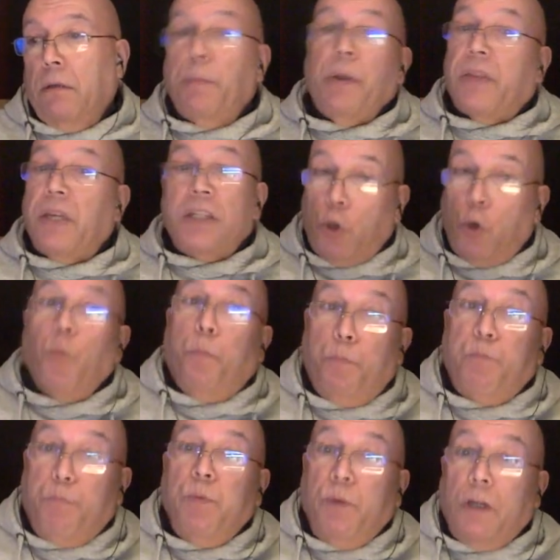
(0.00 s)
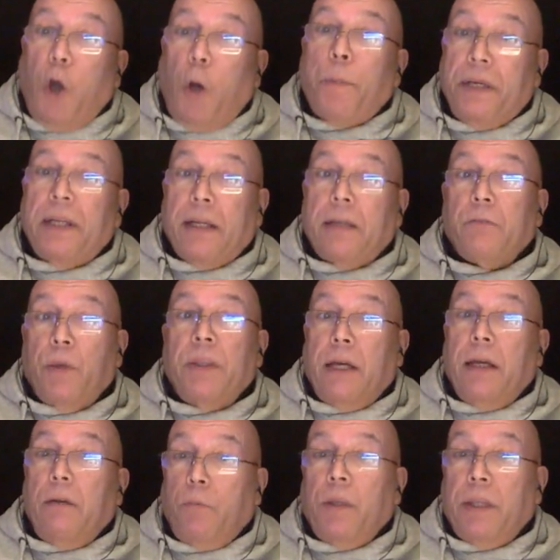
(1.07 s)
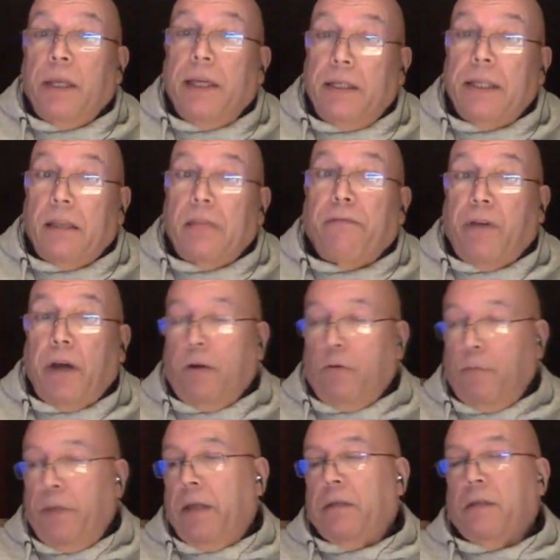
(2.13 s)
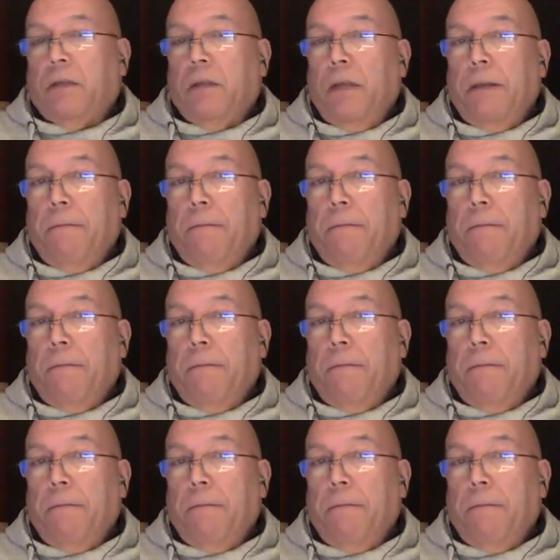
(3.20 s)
but they still copied it when they when they did the final mix.